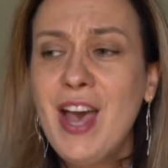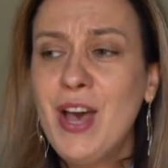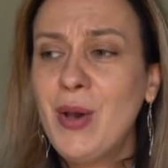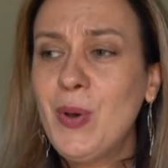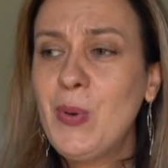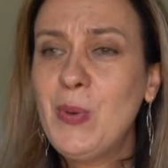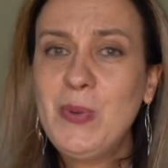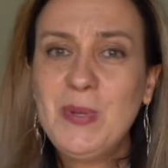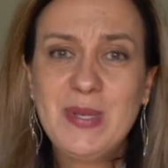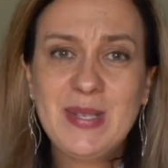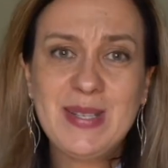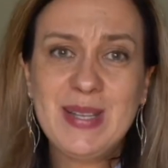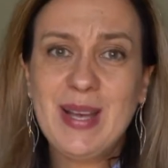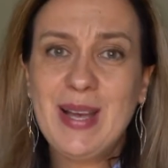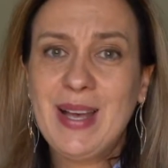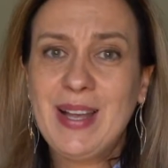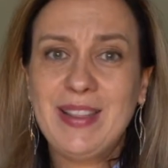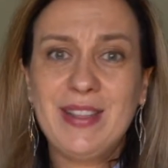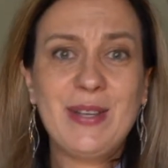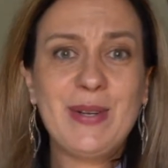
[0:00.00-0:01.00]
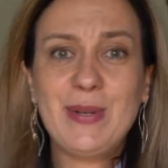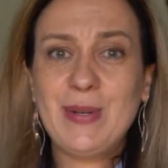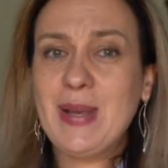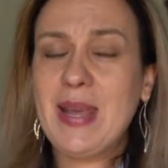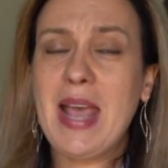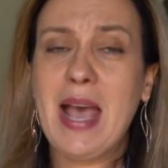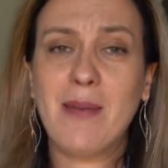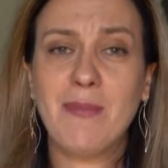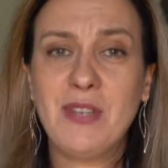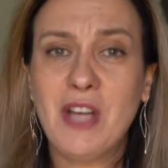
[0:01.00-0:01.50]
who's
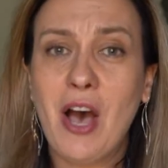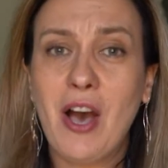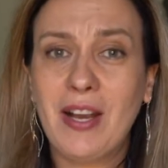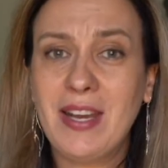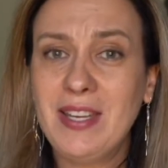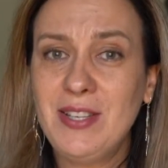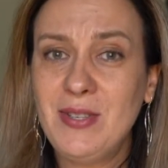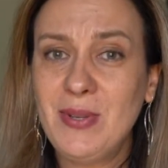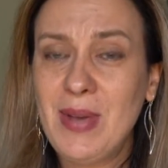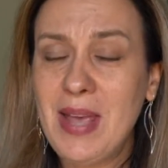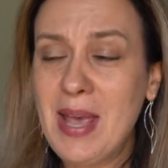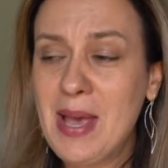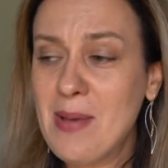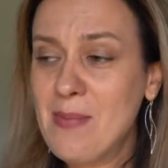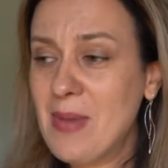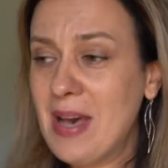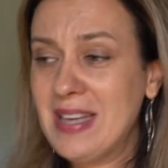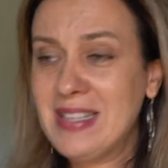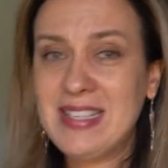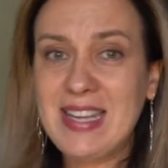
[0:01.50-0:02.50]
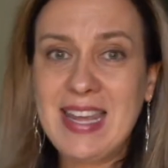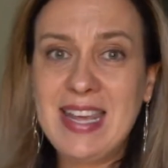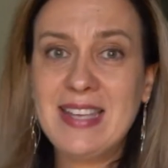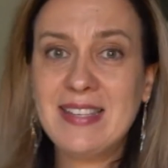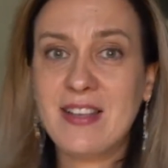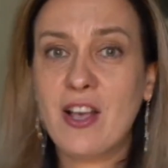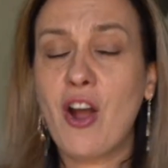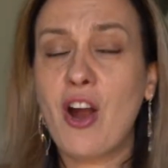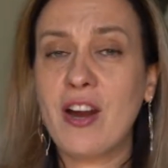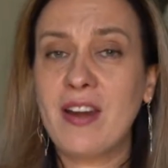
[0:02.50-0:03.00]
literally, I'm talking to him as
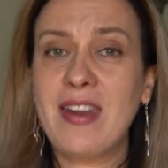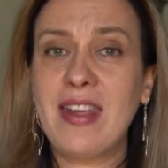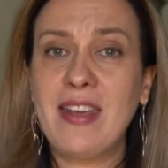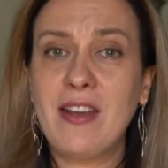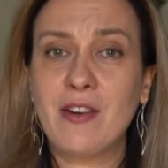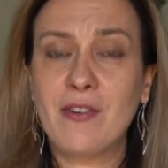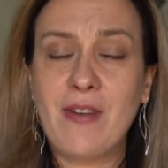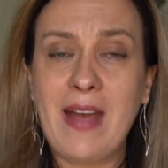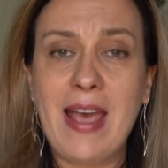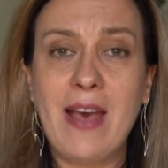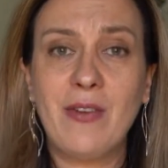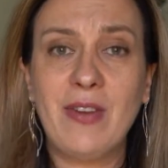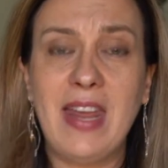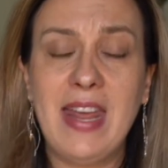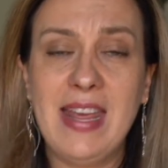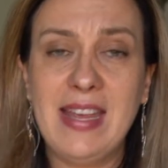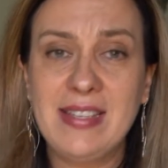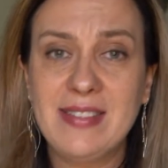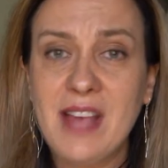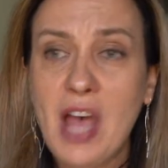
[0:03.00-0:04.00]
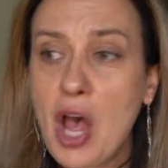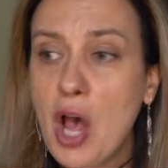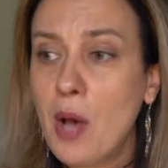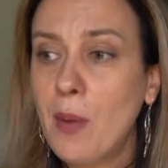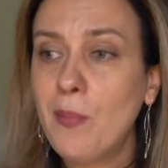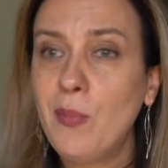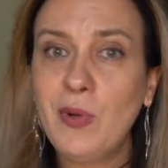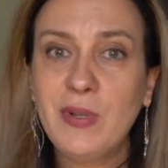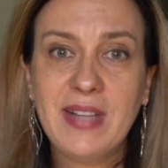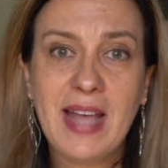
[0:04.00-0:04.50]
he's carting around his
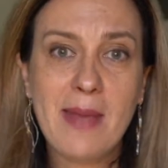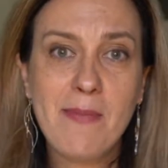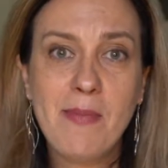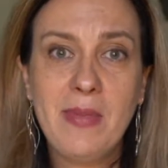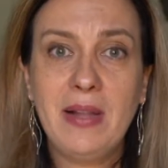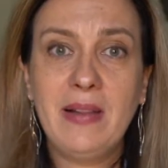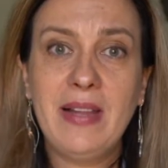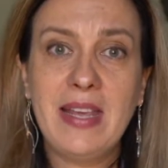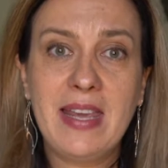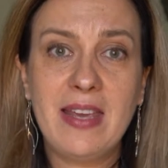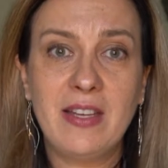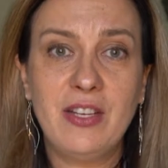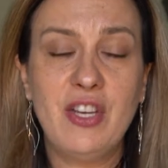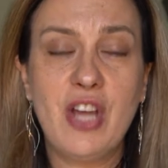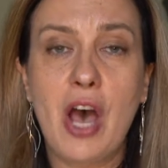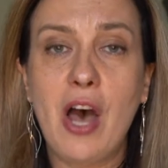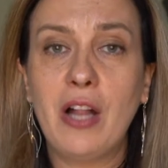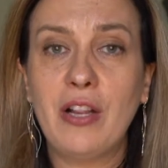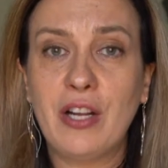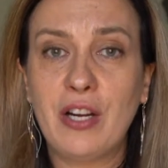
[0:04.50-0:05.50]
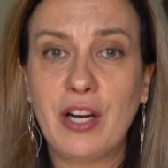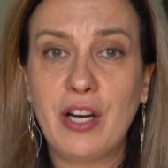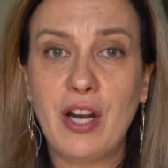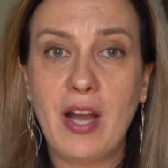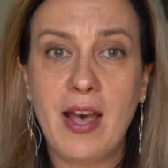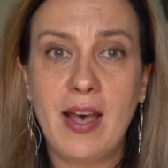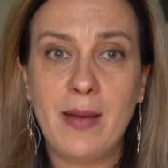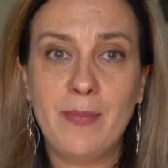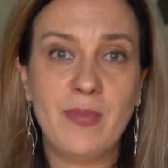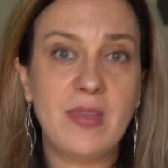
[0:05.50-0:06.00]
multi-million-dollar
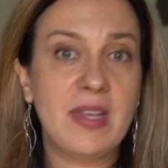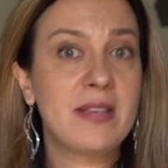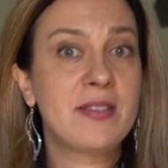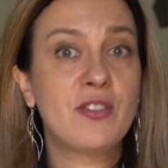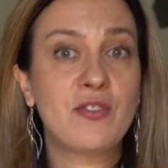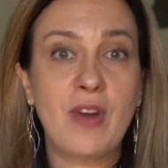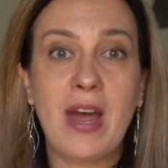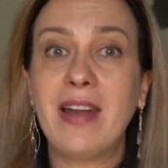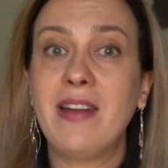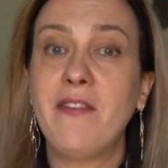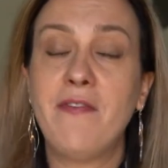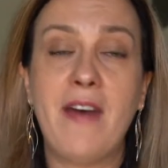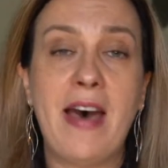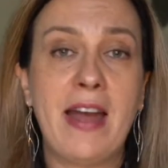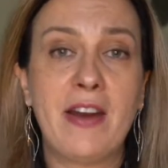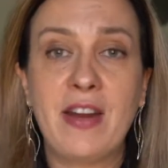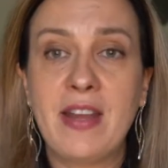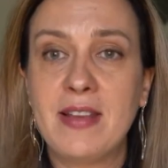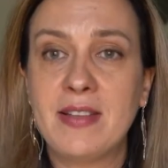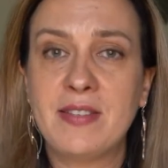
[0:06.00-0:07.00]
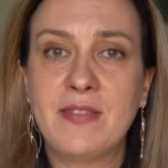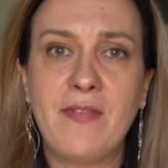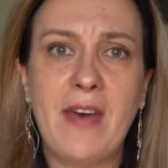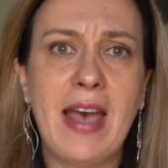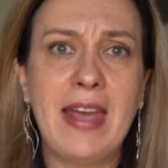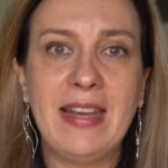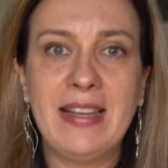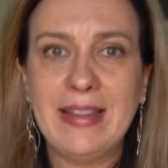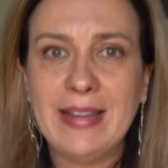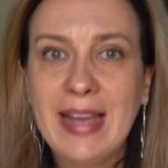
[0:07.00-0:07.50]
Stradivarius
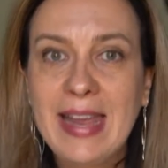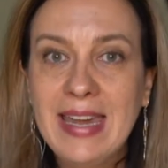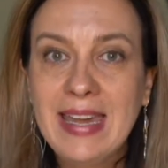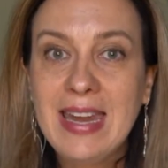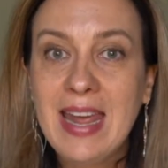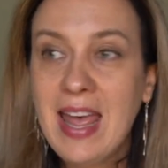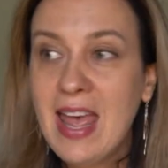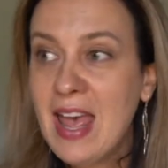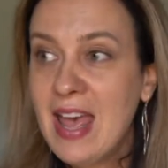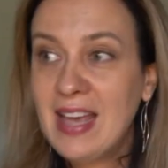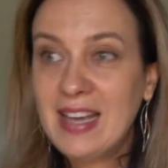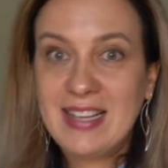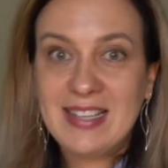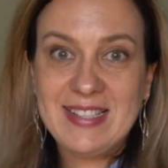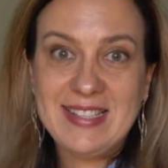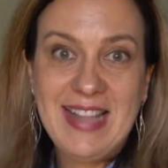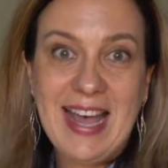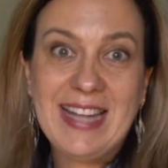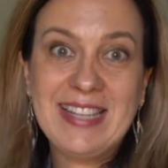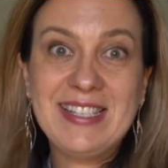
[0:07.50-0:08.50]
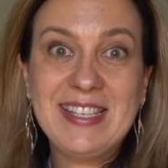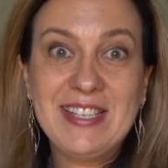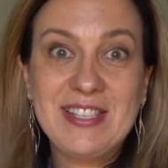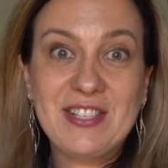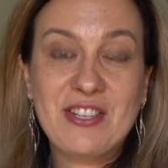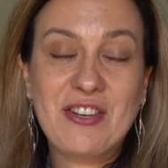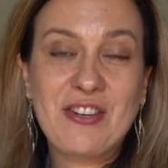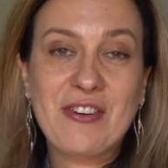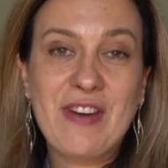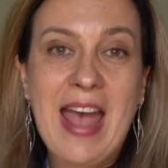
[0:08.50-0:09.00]
violin, because that's his
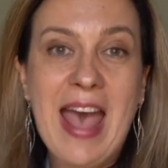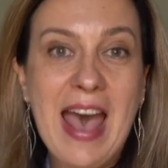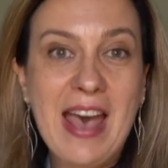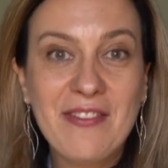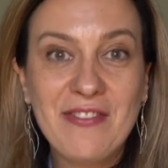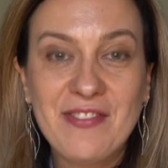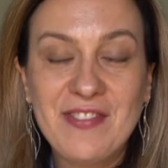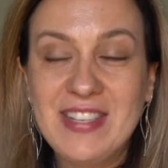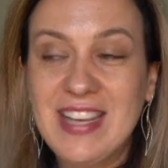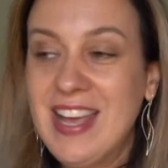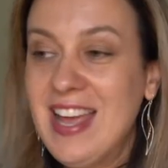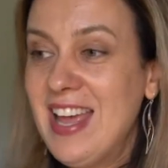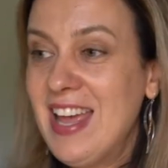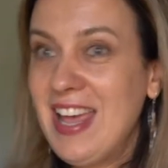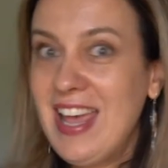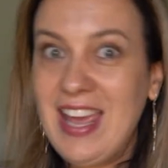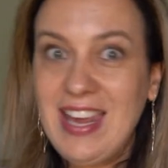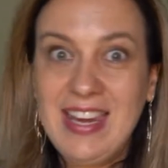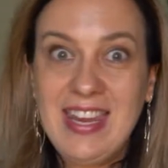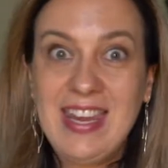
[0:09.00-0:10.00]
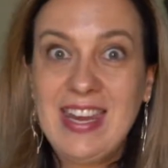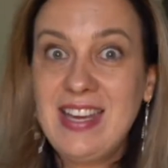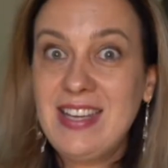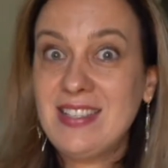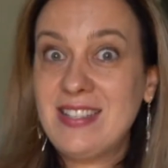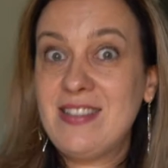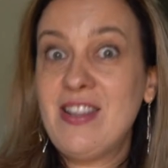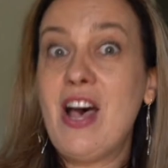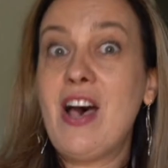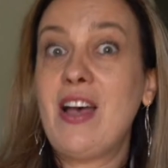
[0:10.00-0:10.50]
craft, and
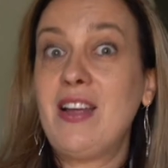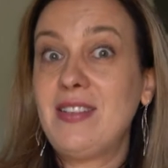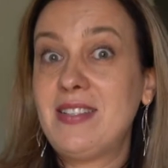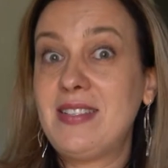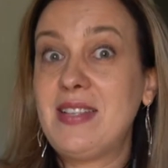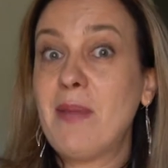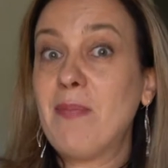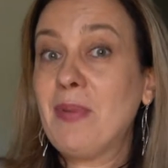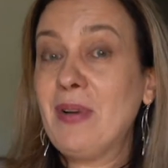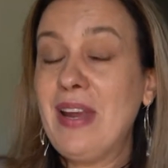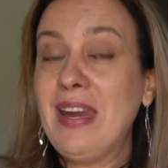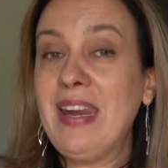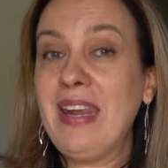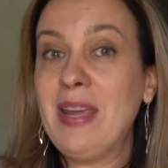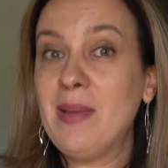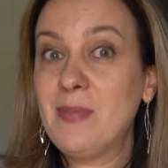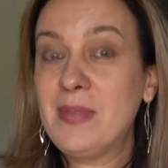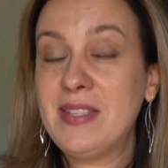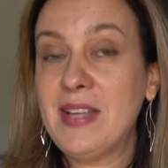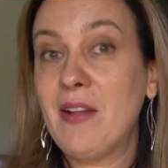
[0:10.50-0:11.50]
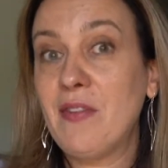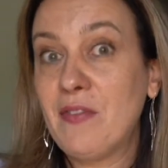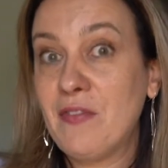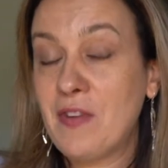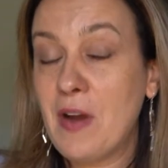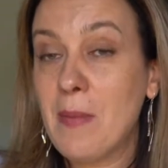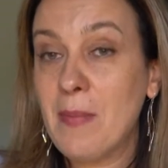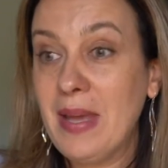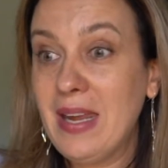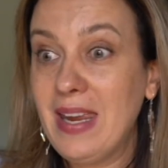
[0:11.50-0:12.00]
he's not separating himself
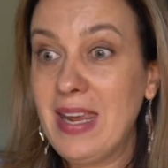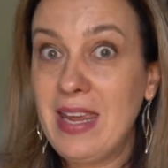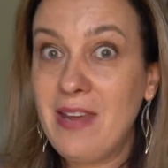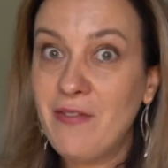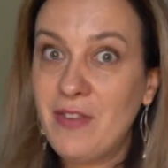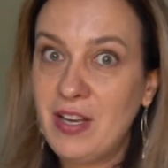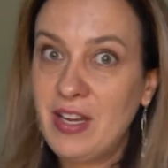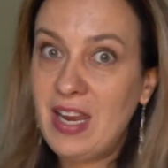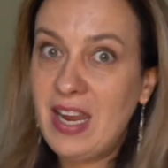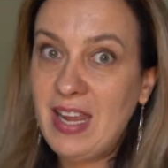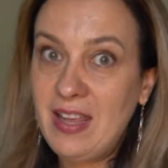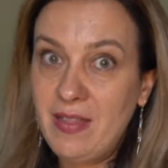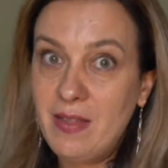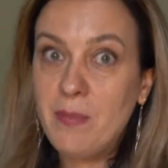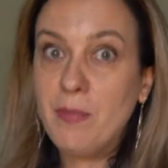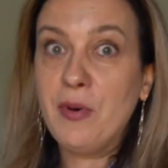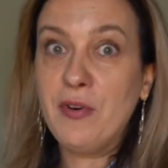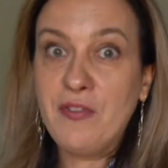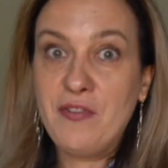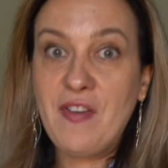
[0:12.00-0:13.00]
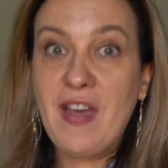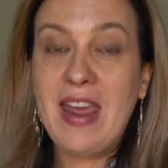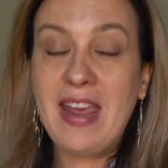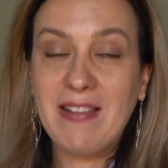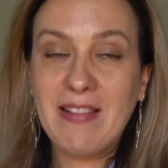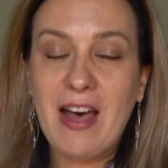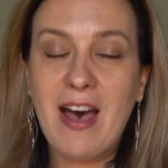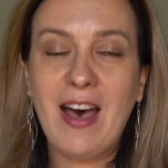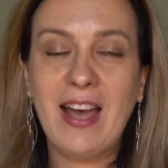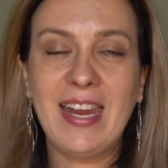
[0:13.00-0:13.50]
from it even in the buffet
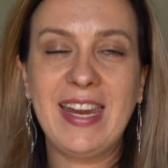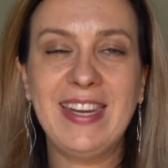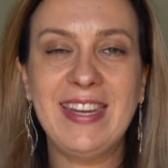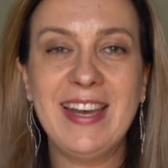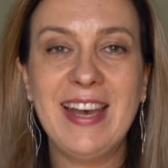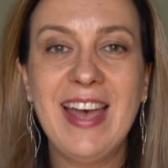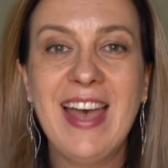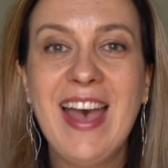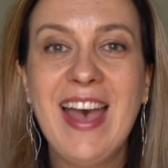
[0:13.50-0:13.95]
line.